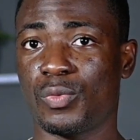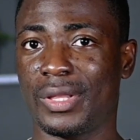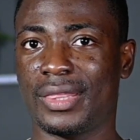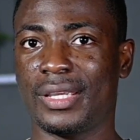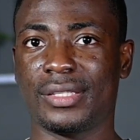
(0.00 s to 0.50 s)

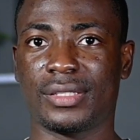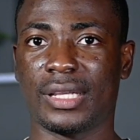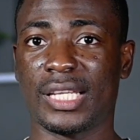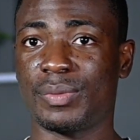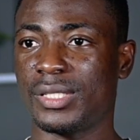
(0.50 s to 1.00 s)
with this,
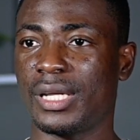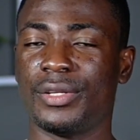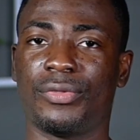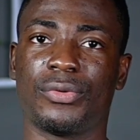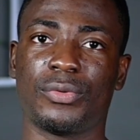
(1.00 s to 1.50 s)

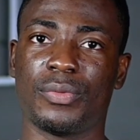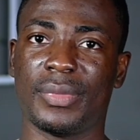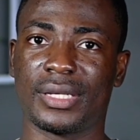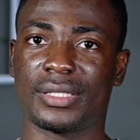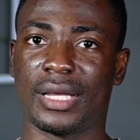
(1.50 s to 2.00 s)
especially through
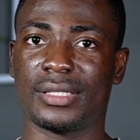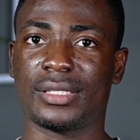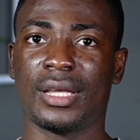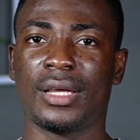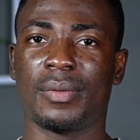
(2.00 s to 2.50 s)
mixers,